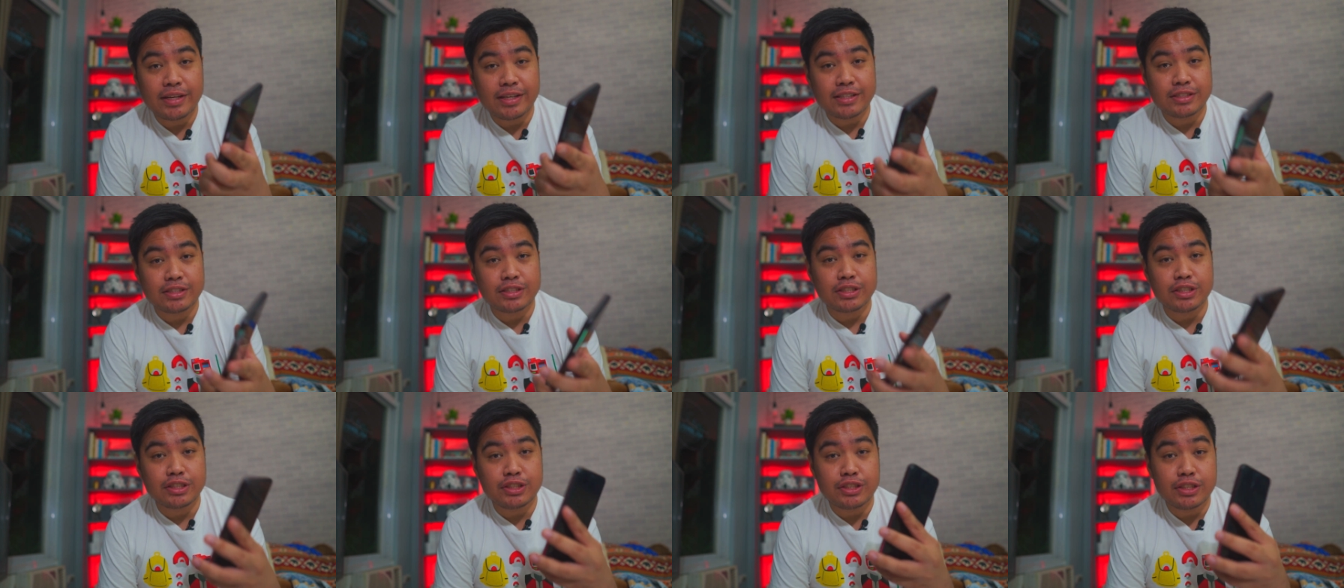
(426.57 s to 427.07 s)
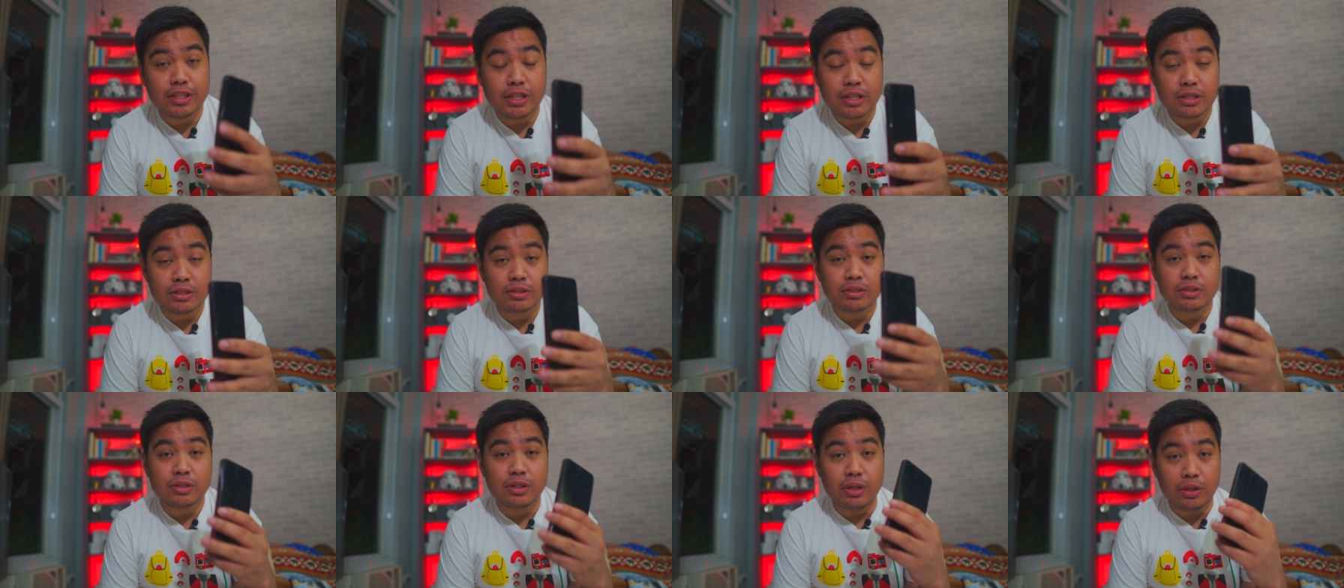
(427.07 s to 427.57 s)
I
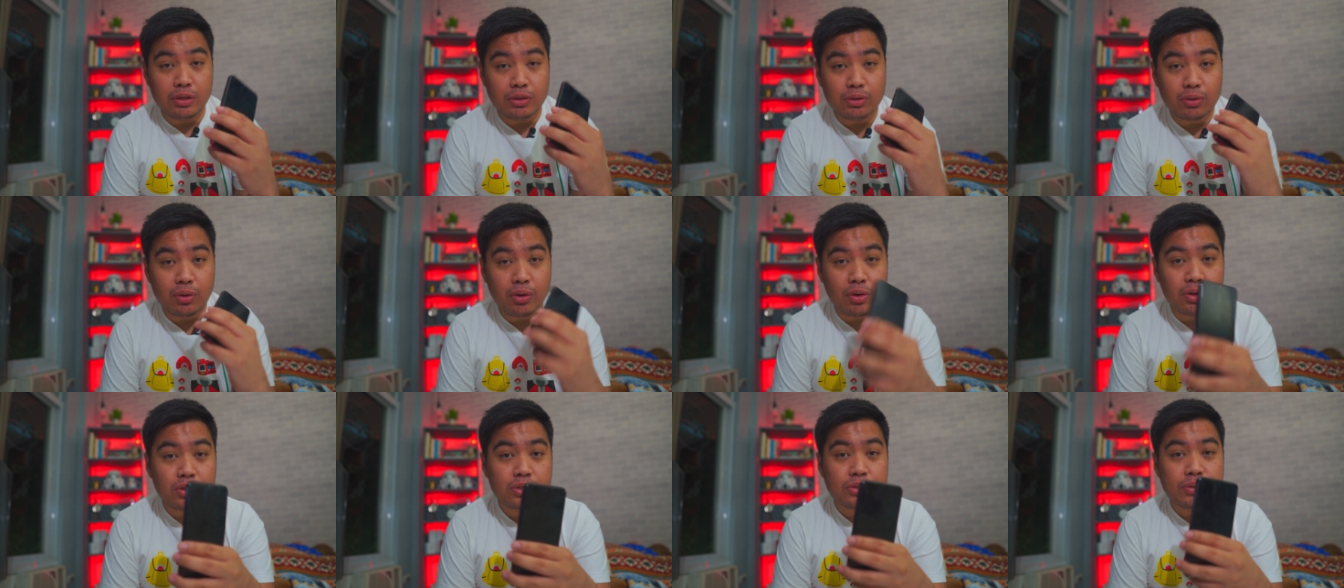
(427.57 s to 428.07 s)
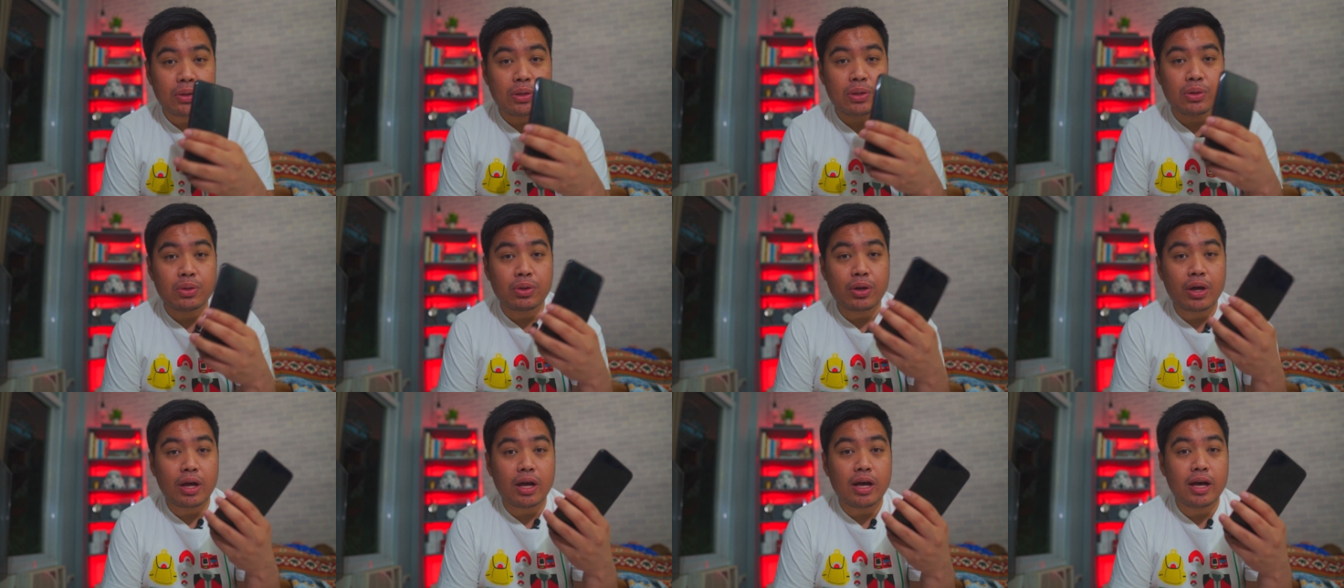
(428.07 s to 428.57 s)
suggest you also
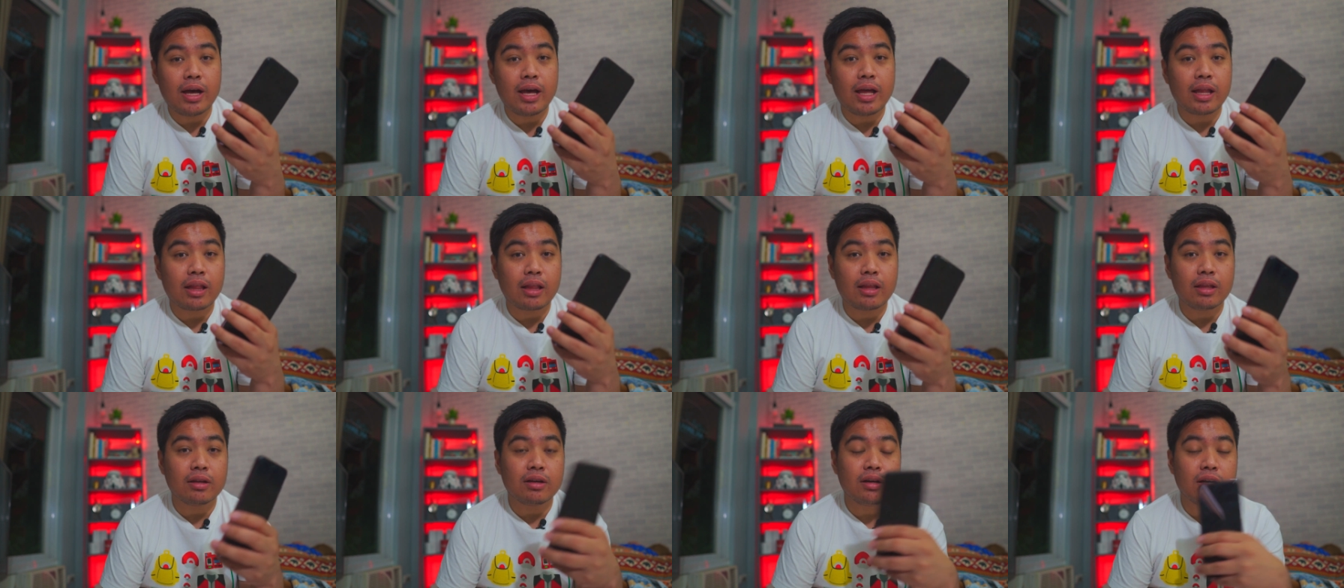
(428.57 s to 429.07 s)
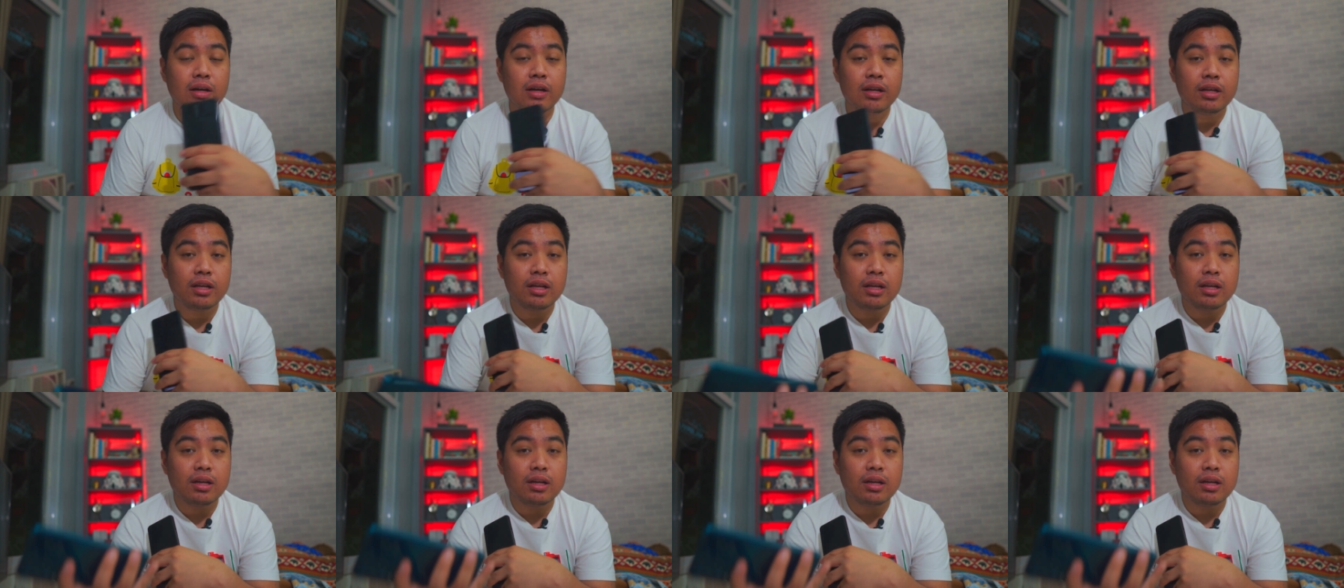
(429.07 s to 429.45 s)
look at the